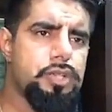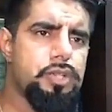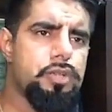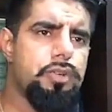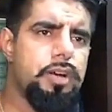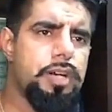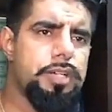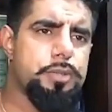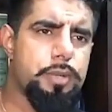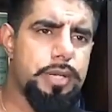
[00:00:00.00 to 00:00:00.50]
to
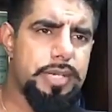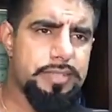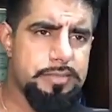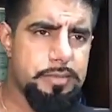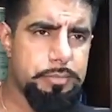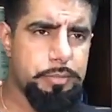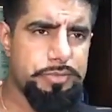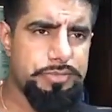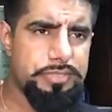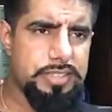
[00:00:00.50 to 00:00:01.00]
graduate
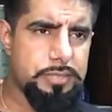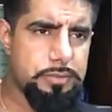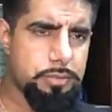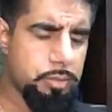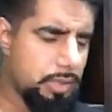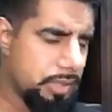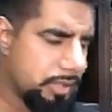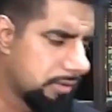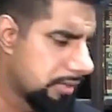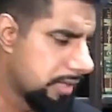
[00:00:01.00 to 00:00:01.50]
as a Mufti
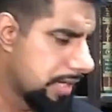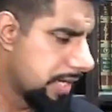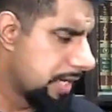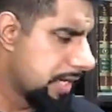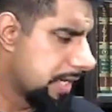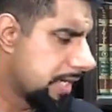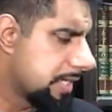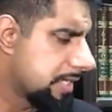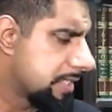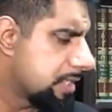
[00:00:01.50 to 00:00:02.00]
as well.
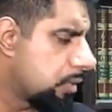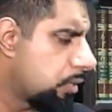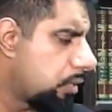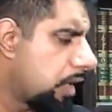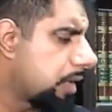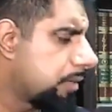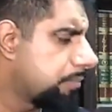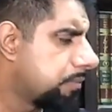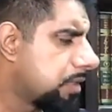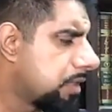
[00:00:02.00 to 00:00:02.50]

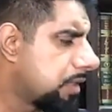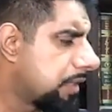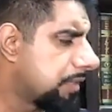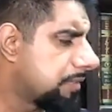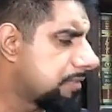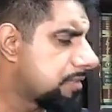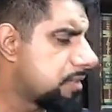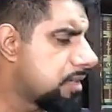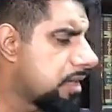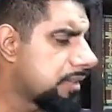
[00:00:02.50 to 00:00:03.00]
So
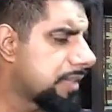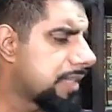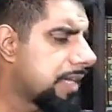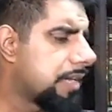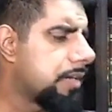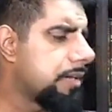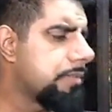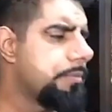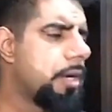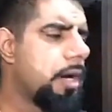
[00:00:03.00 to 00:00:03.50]
it's not
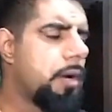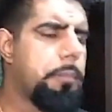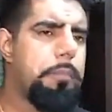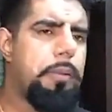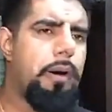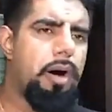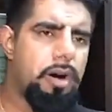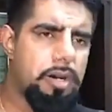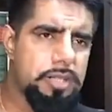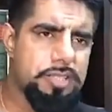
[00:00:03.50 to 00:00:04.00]
that I'm
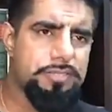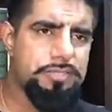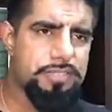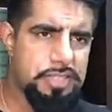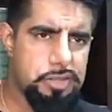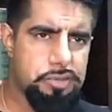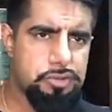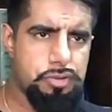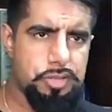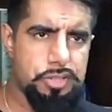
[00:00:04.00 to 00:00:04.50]
not part of this